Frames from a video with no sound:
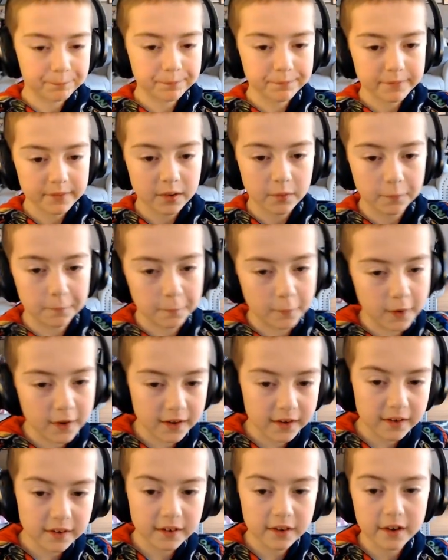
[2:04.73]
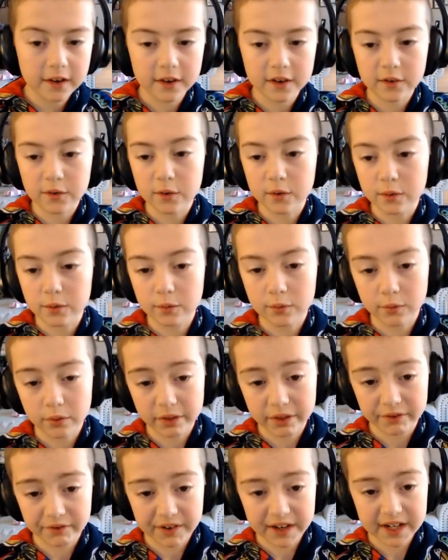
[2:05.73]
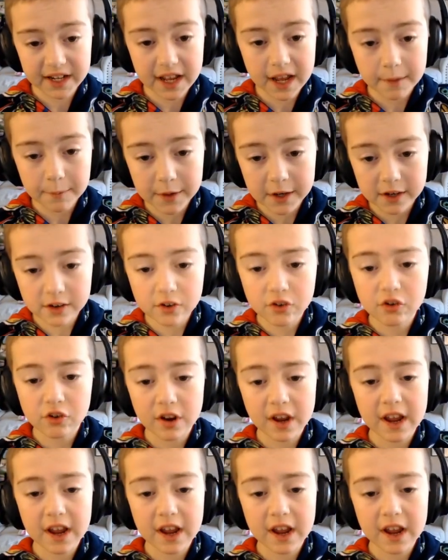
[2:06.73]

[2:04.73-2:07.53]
one to do 3 damage,